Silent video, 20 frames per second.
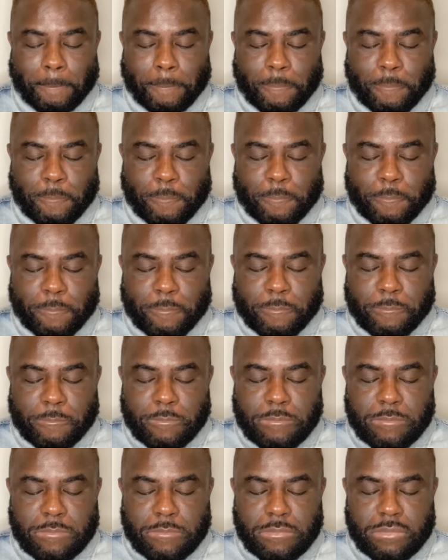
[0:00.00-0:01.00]

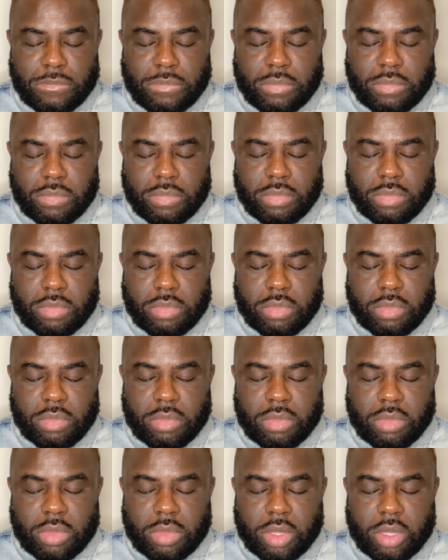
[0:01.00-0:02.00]

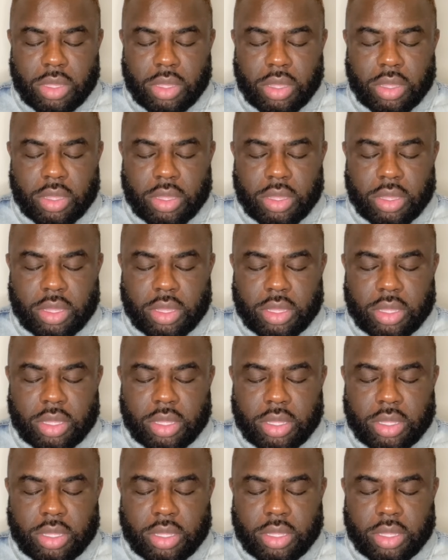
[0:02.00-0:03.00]
No one is speaking in this clip.